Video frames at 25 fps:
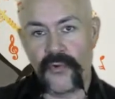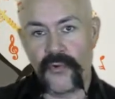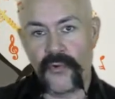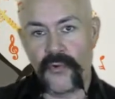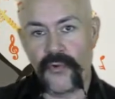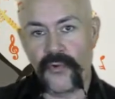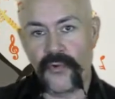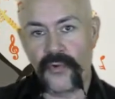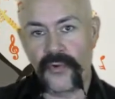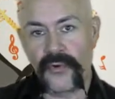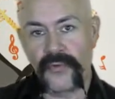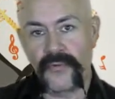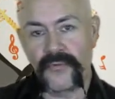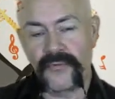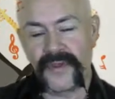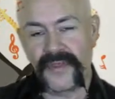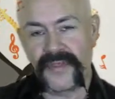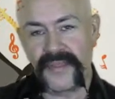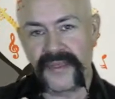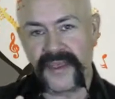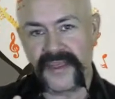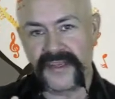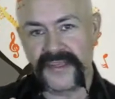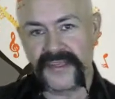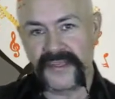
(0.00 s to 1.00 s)
or
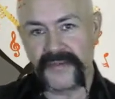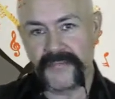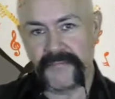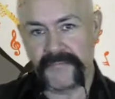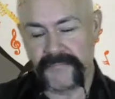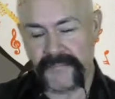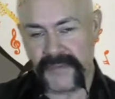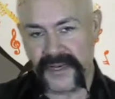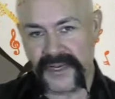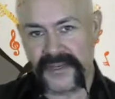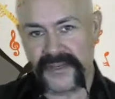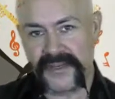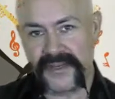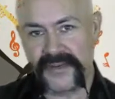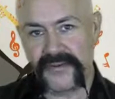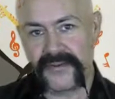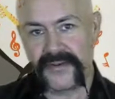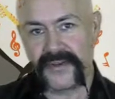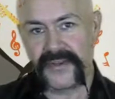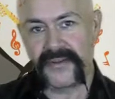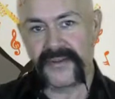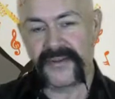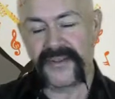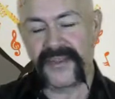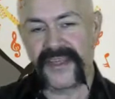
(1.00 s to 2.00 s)
with a
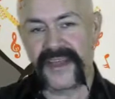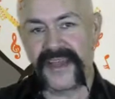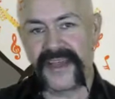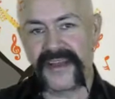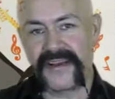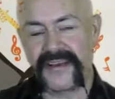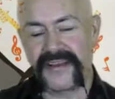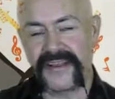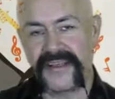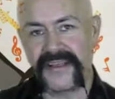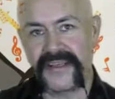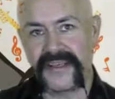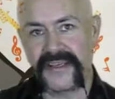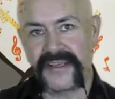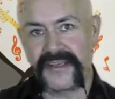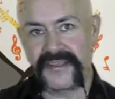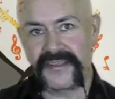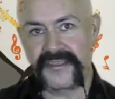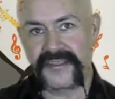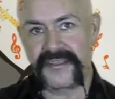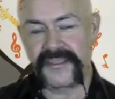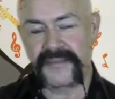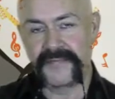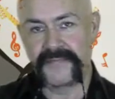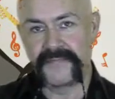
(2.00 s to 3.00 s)
material that is